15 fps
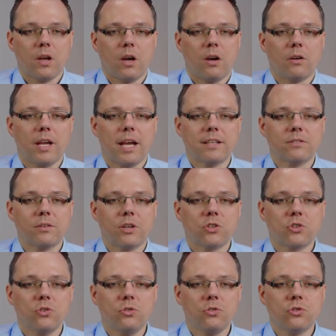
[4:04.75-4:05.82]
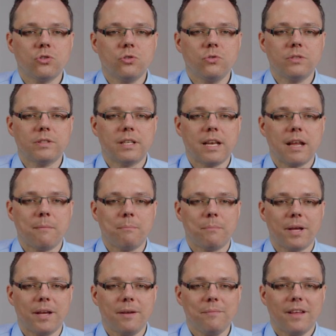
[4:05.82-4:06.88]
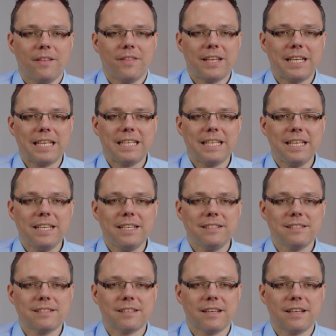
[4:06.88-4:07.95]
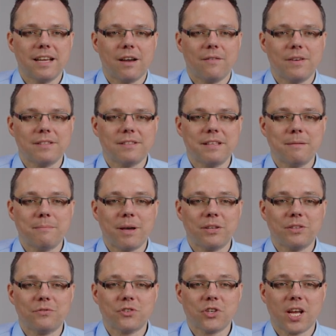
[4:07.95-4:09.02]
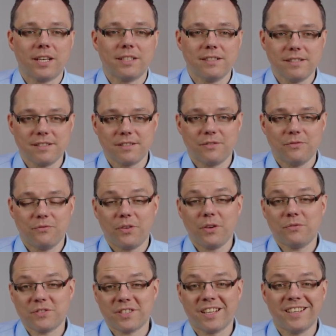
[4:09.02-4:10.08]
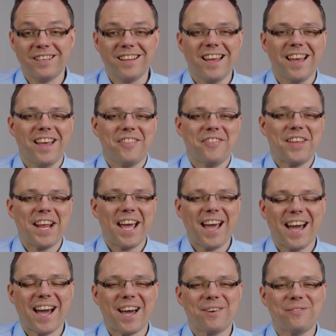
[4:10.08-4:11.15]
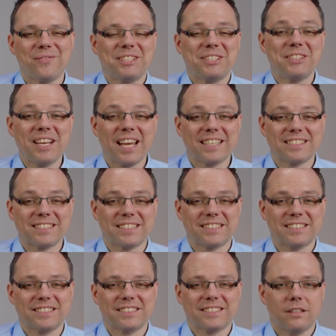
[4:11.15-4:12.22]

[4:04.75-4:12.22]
Okay, so I should choose a number that at least covers the amount of channels, 15, that I have connected.